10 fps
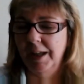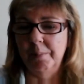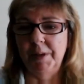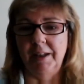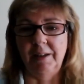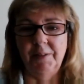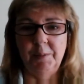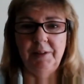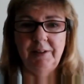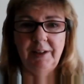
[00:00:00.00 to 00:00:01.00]
But if I were
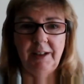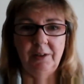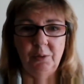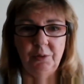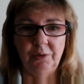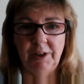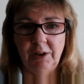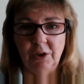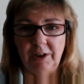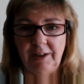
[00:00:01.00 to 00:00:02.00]
to take an ordinary
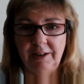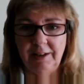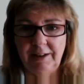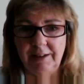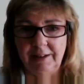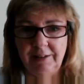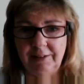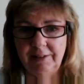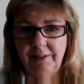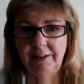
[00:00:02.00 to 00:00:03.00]
coin like
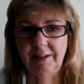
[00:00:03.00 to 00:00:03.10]
this,